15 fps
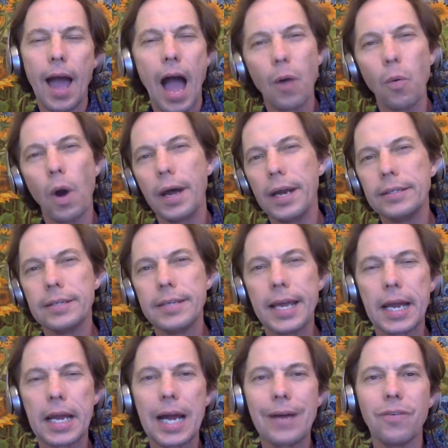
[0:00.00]
I wanted to
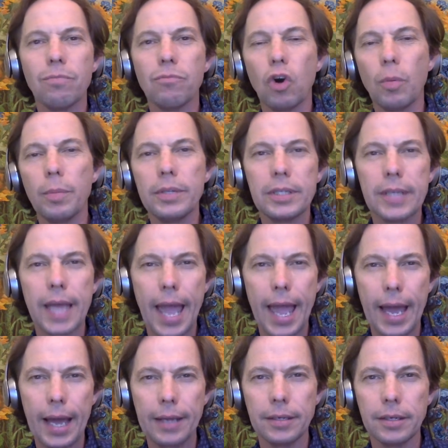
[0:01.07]
take a couple moments
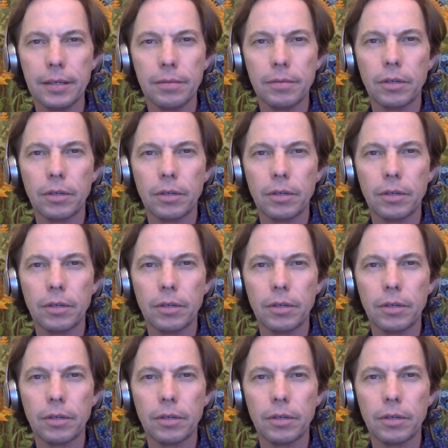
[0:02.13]
and